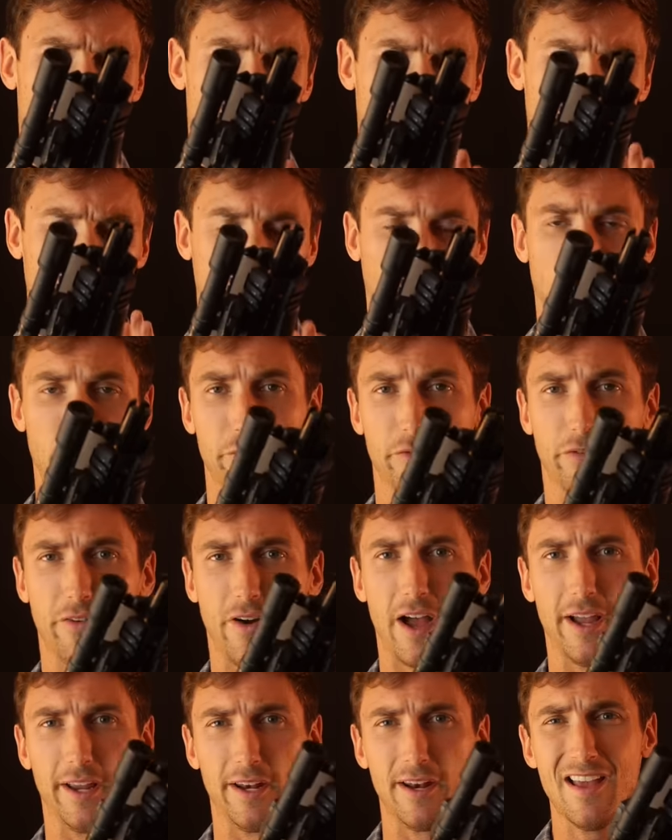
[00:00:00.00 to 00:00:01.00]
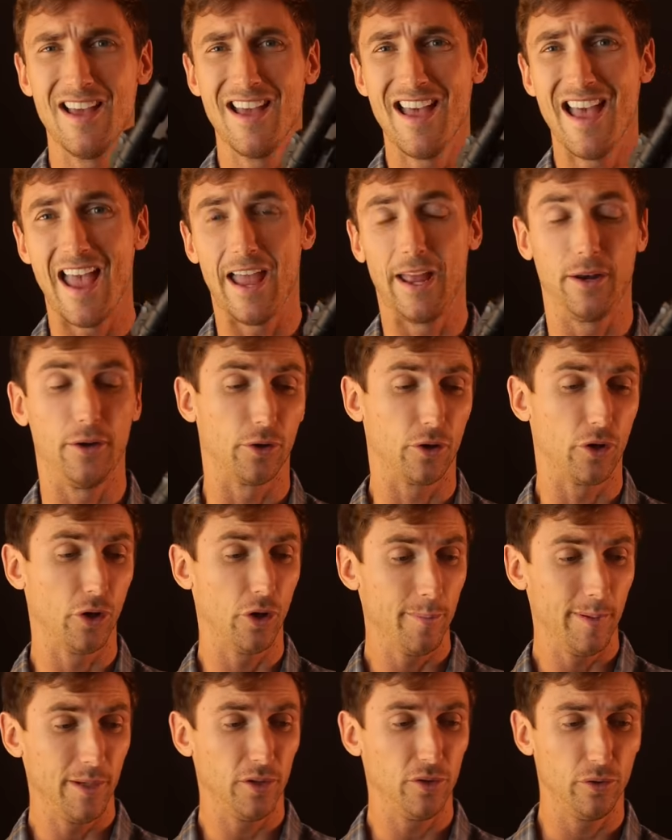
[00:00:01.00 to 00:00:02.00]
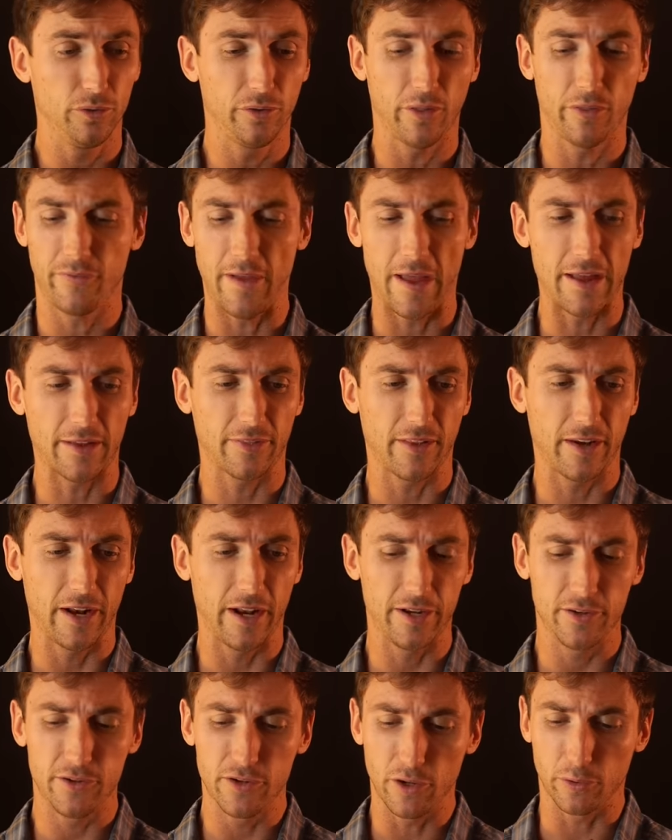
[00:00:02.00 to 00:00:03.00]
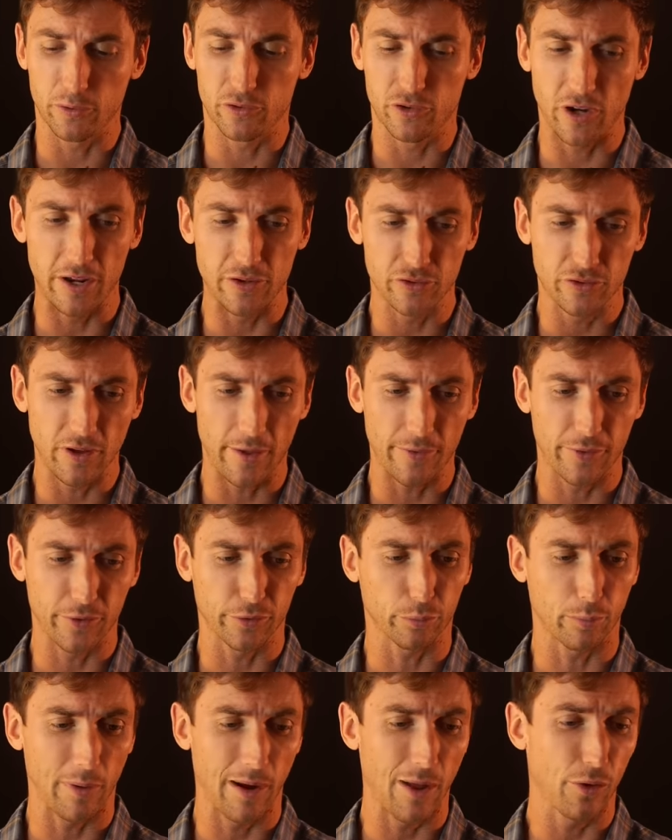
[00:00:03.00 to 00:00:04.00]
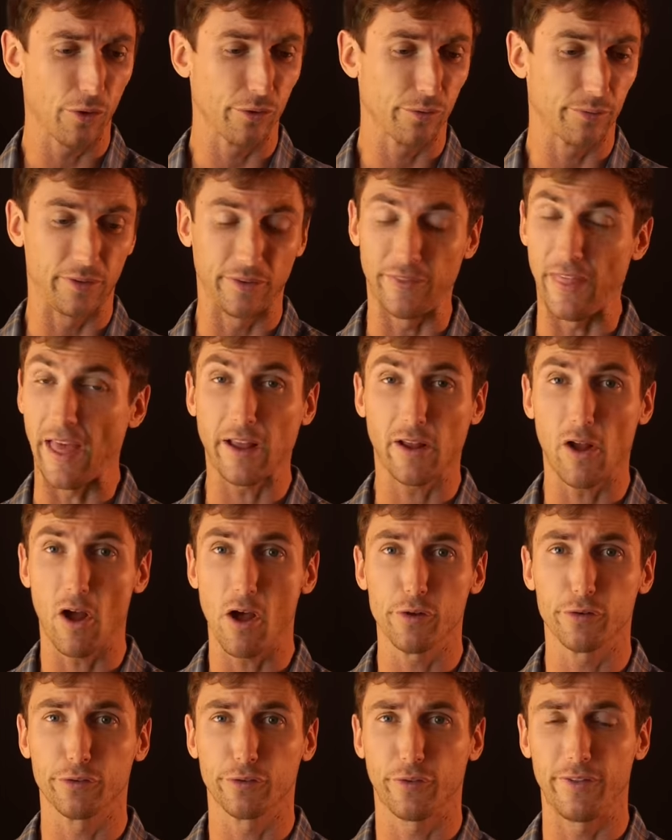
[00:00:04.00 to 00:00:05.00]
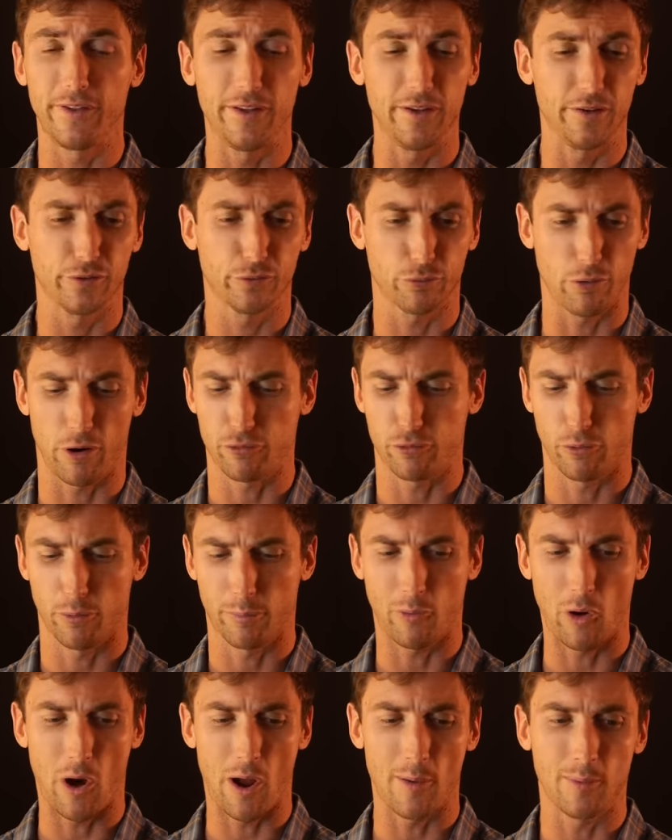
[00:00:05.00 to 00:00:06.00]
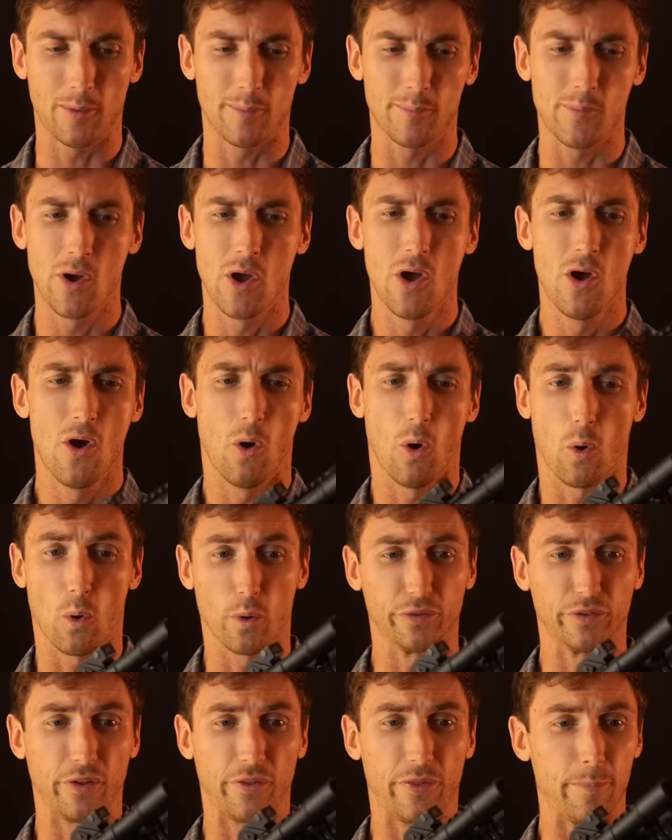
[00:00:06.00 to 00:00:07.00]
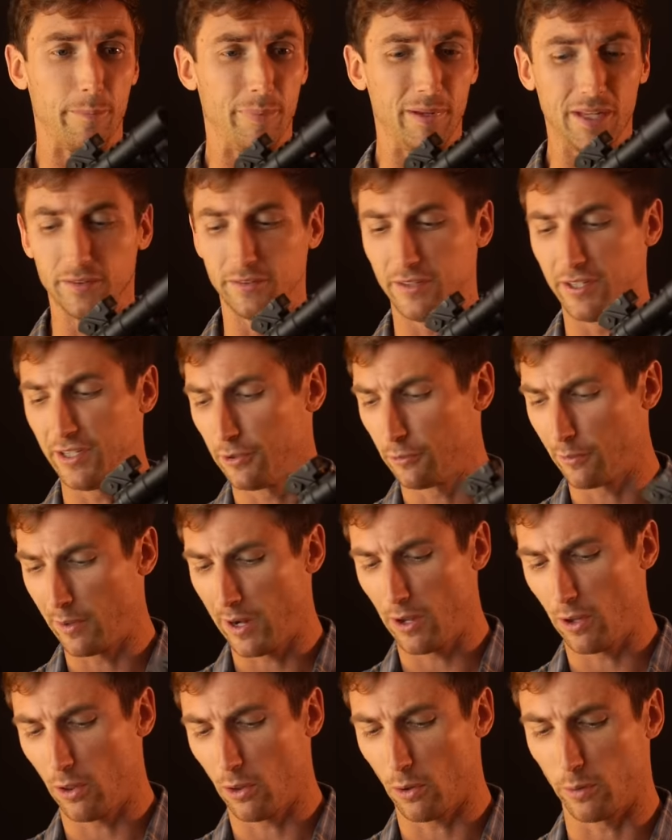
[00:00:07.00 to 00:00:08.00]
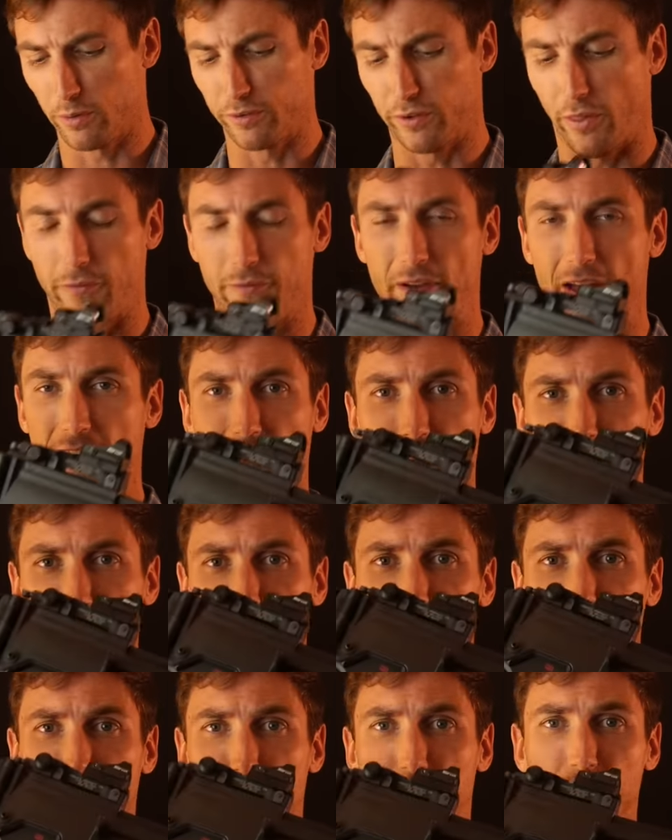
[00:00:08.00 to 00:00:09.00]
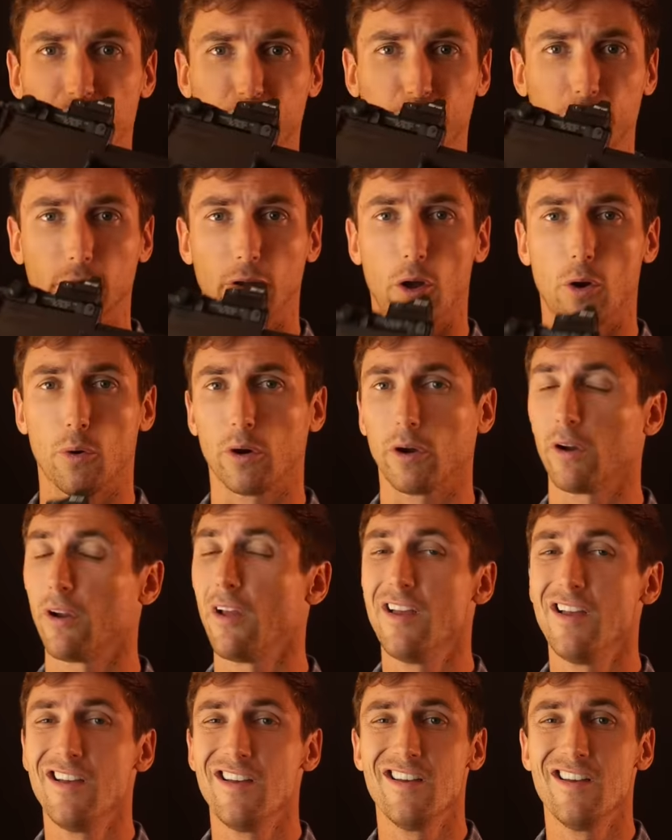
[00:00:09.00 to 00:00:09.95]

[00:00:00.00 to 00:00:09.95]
that these run fine. And could it be due to the fact that I, you know, changed out this rail? Did that cause the structural problem? Or is it the B&T rail? Or is it the fact that I was using this lower?